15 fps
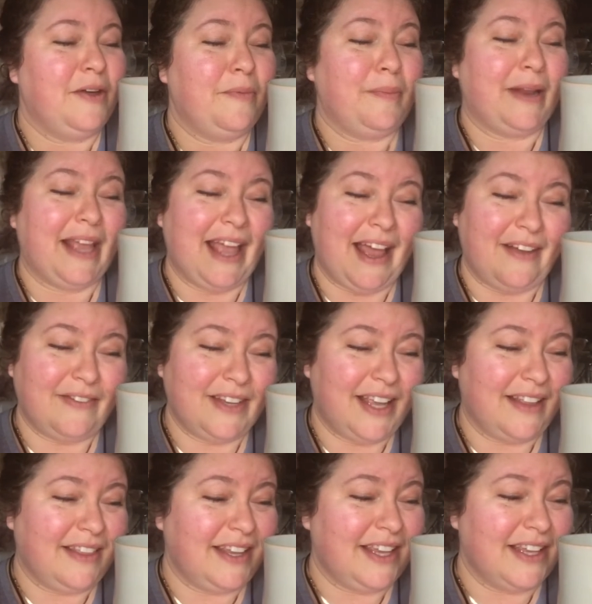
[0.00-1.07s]
but I have to
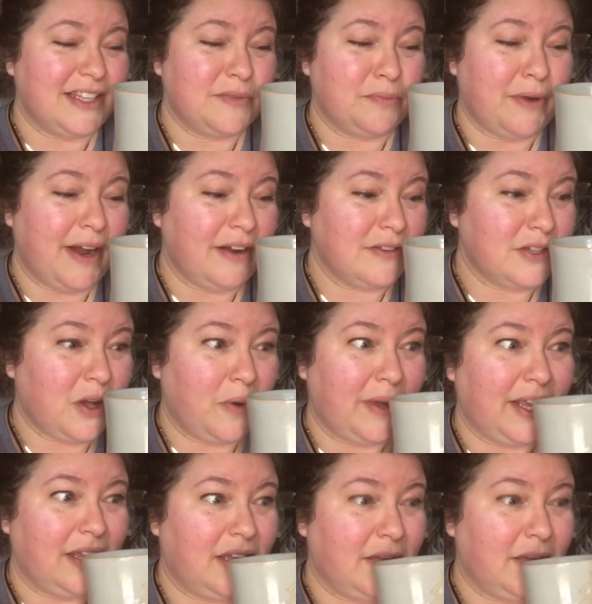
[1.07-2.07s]
get the kids' prayers going.